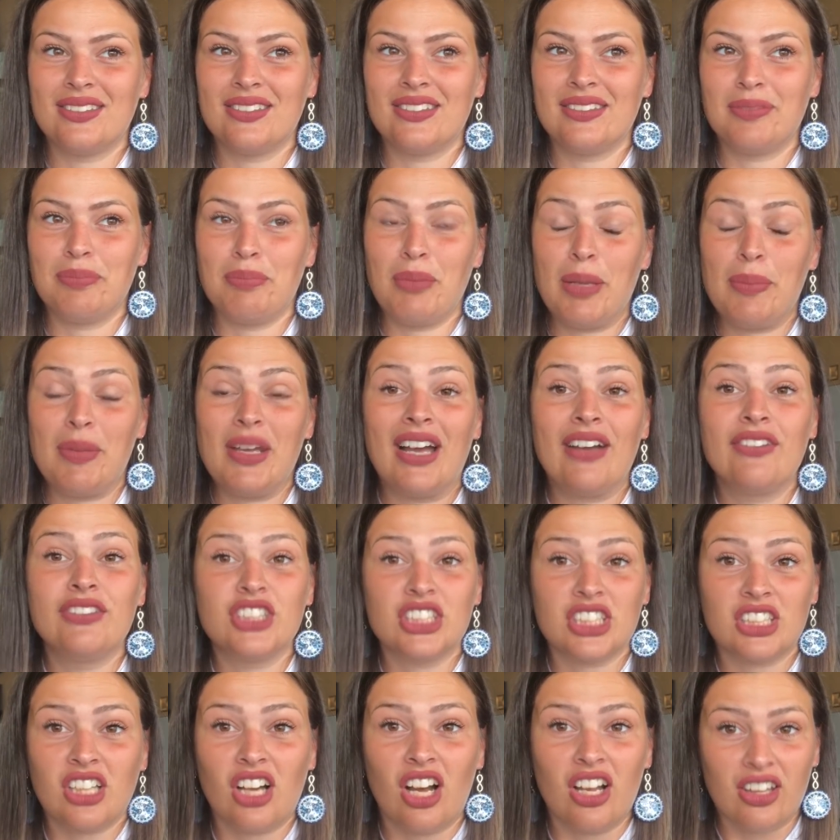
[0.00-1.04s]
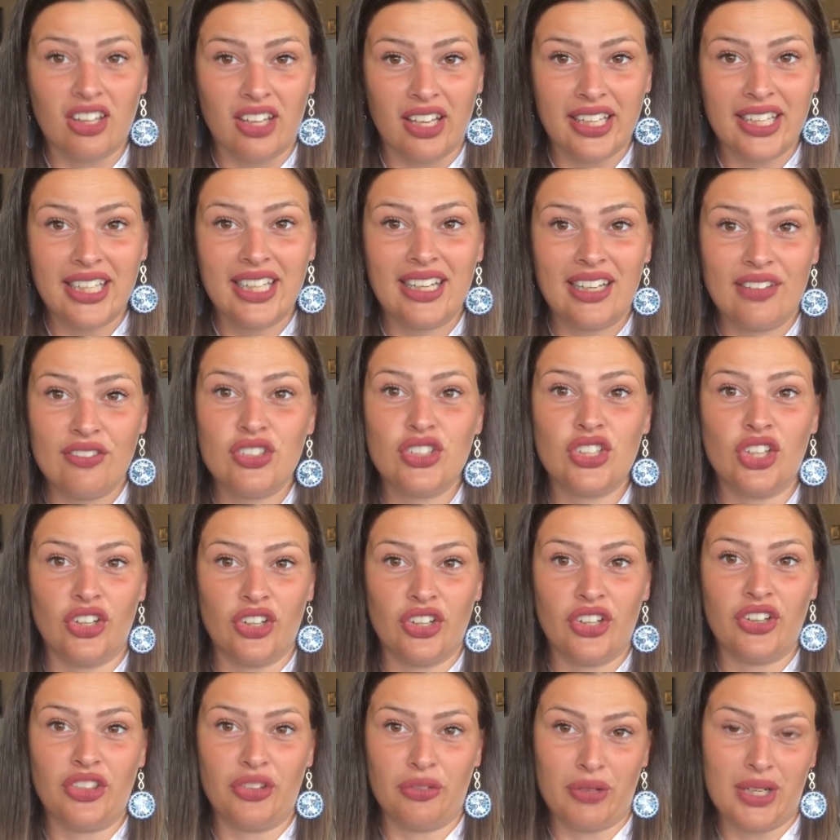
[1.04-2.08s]
Maybe I've just got lucky and I've started
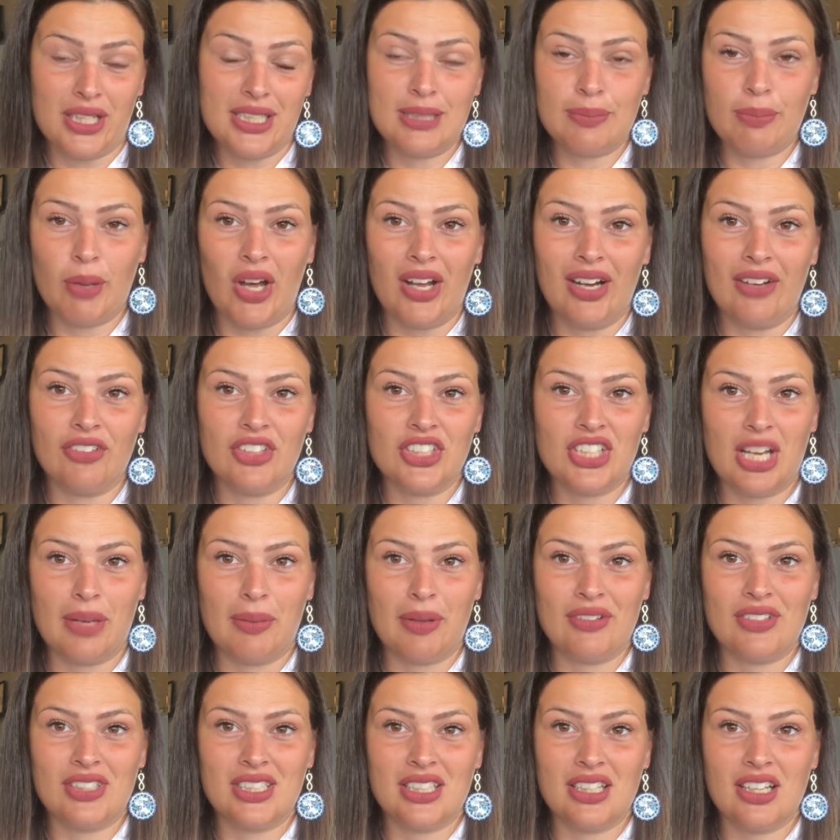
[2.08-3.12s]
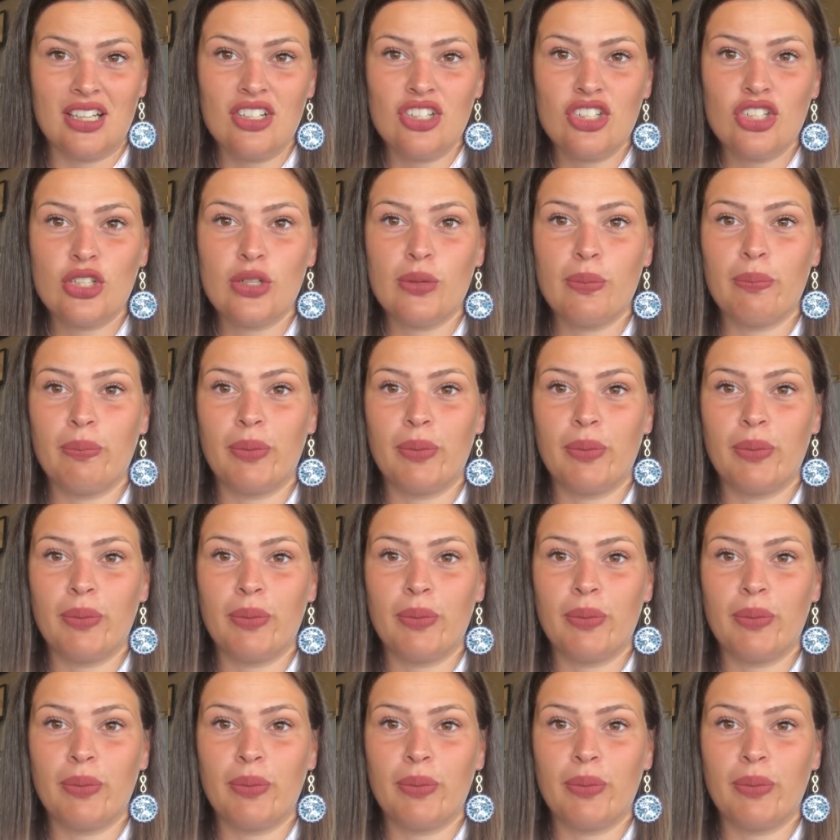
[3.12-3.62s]
on the right spot every time I've stitched,